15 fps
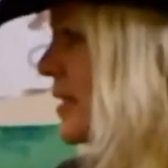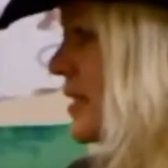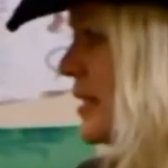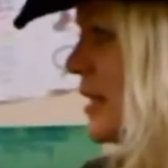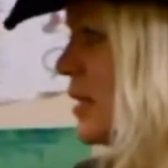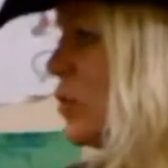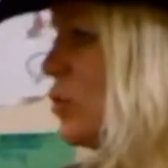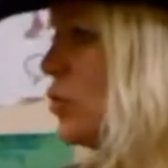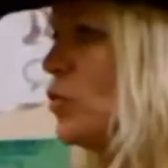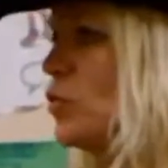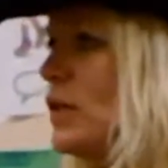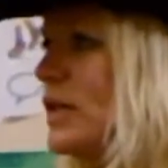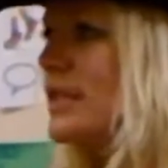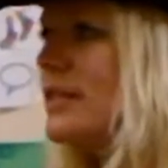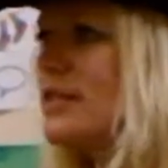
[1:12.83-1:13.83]
see,
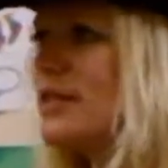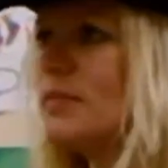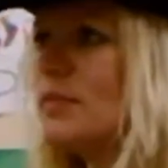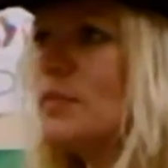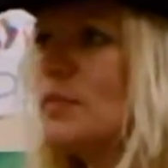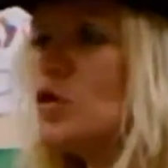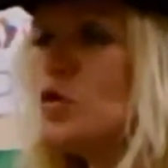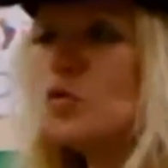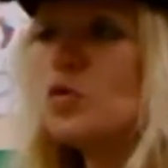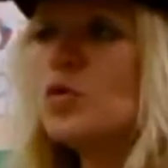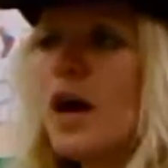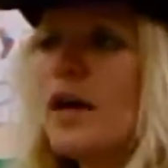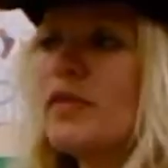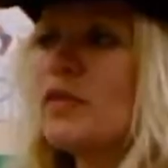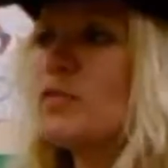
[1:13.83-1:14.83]
who is the new
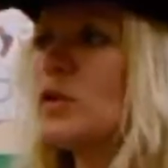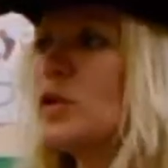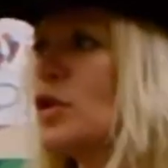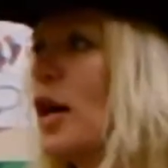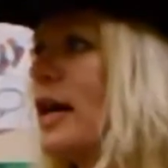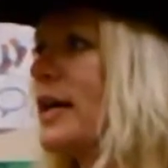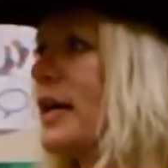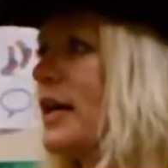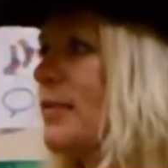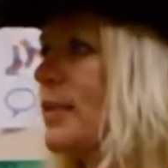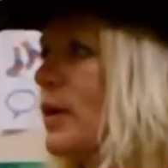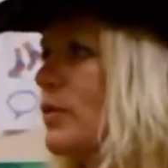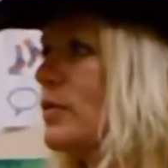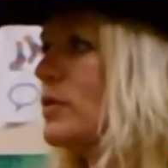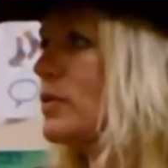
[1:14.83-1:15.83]
author we're talking
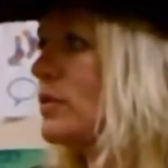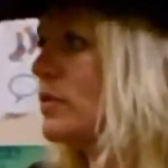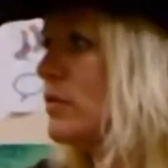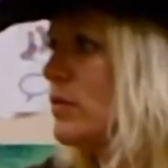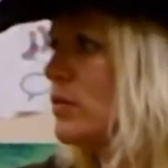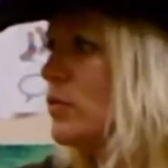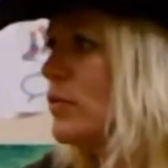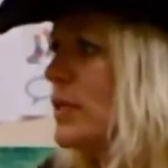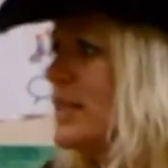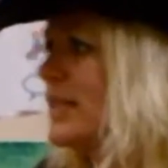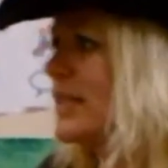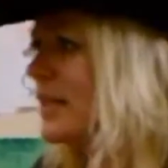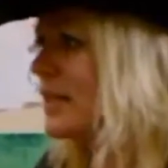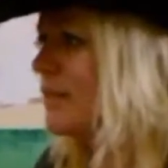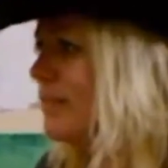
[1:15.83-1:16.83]
about?
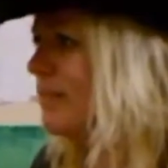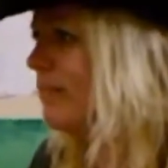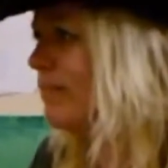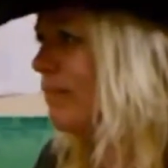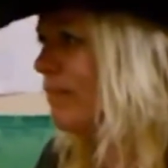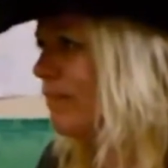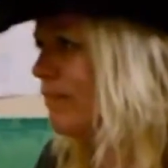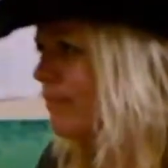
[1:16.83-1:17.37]
Who is it?